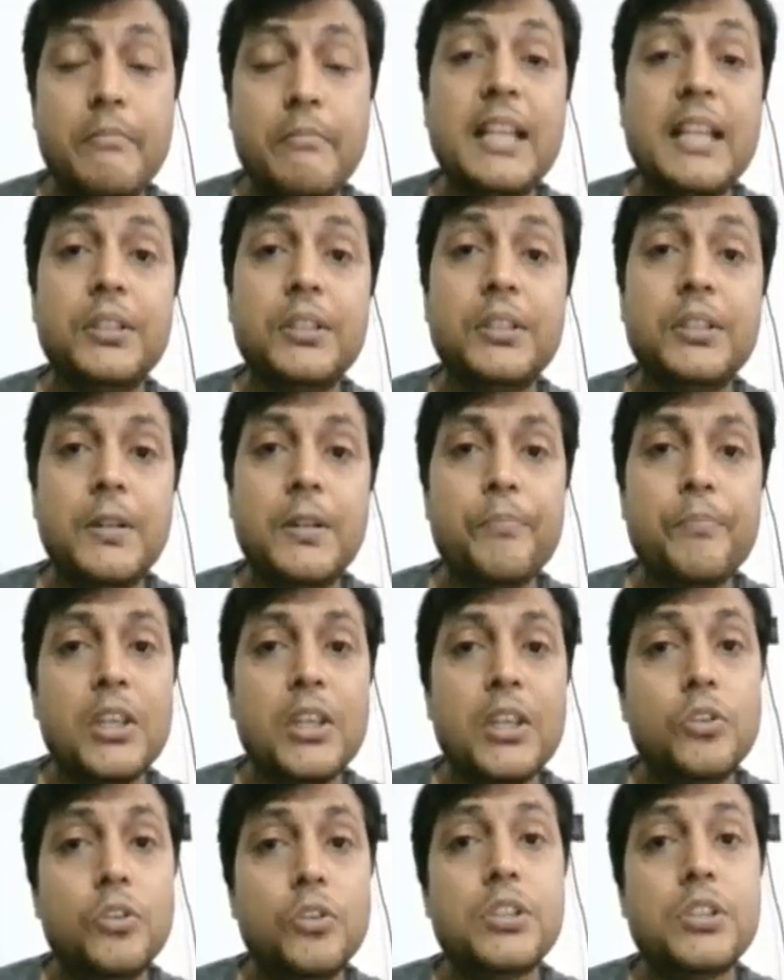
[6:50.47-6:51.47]
method
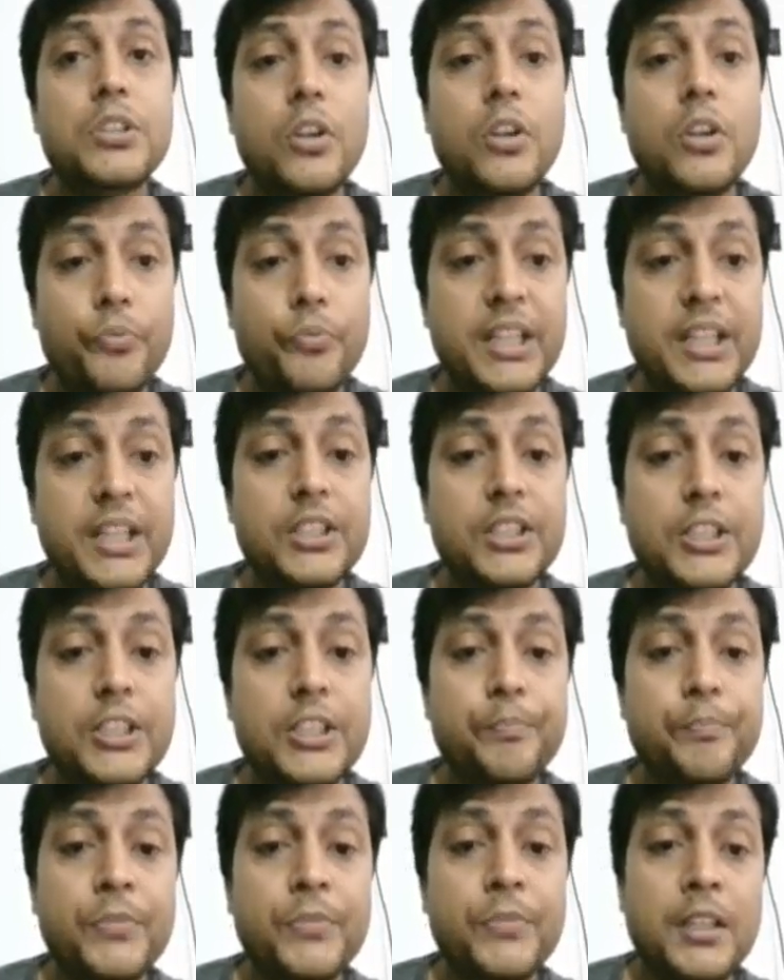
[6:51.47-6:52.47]
using
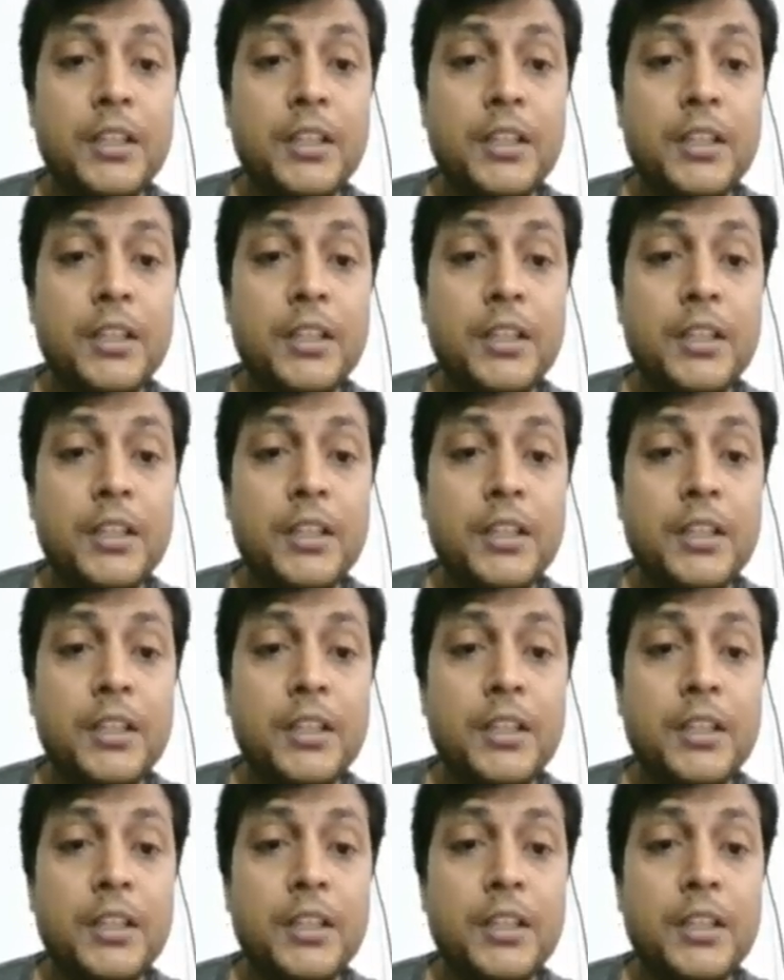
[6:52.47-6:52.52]
which